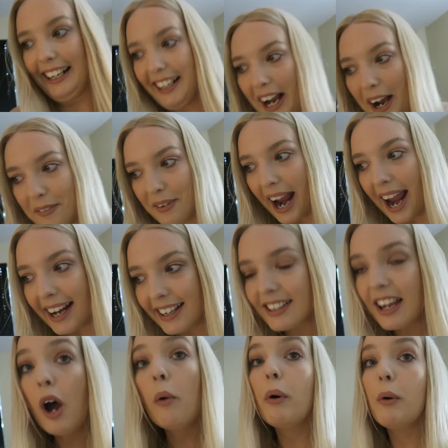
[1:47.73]
we can't
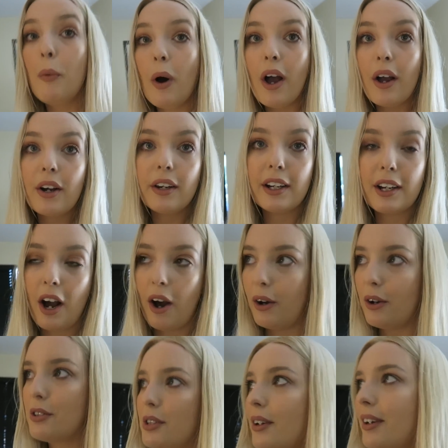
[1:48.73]
wait. We were gonna
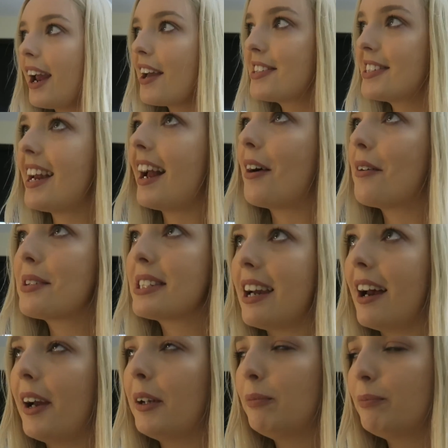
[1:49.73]
go, so yesterday I was
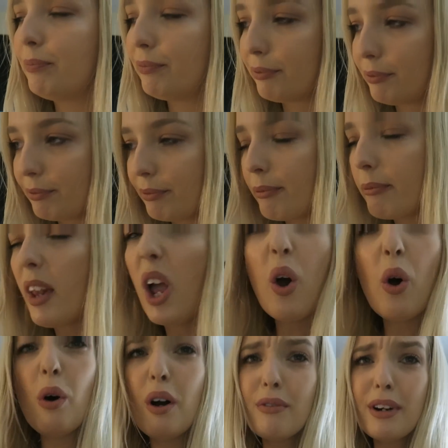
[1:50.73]
like,
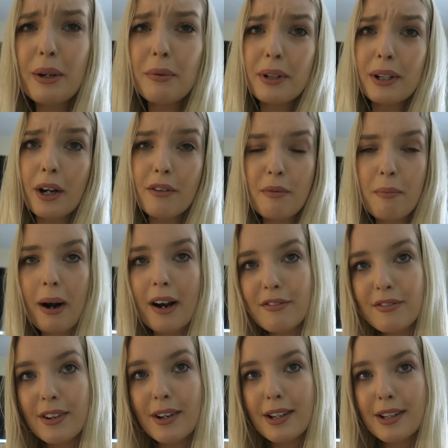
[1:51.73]
oh, I really wanna go for
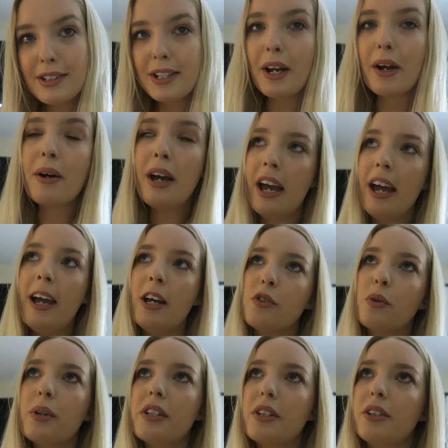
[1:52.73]
breakfast. You know,
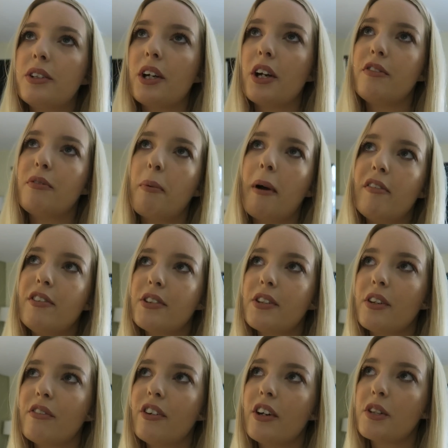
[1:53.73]
it's always good to go for breakfast
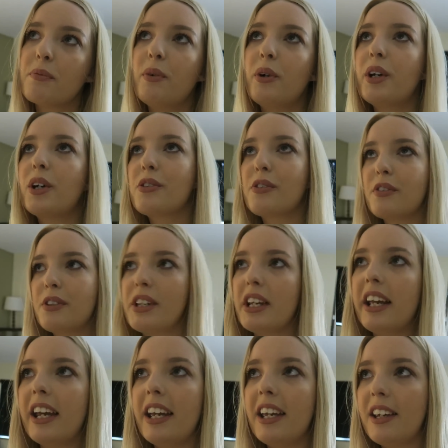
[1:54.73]
on the first morning, because
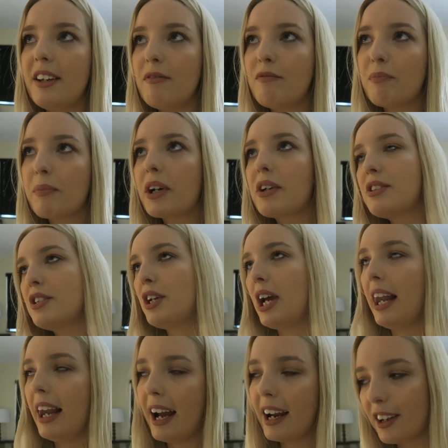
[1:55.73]
obviously, because of
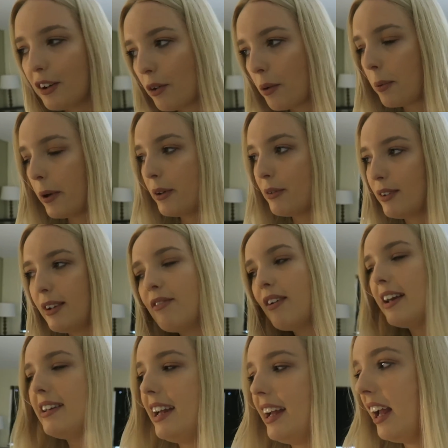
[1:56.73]
jet lag, you're up and you're
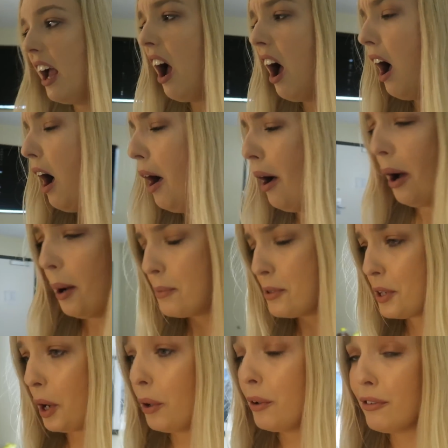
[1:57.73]
ready. I'm
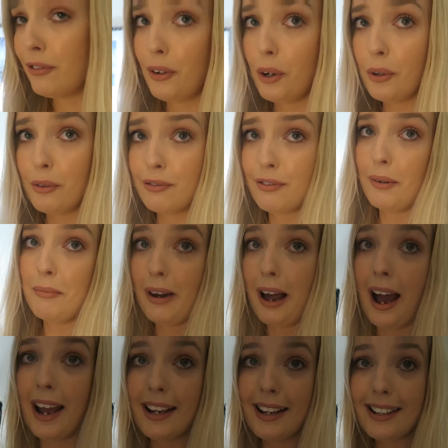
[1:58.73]
so full from
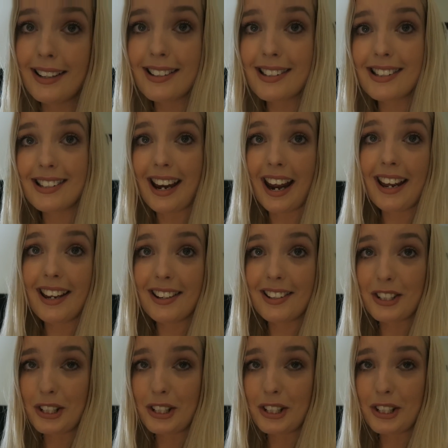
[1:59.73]
like Steak and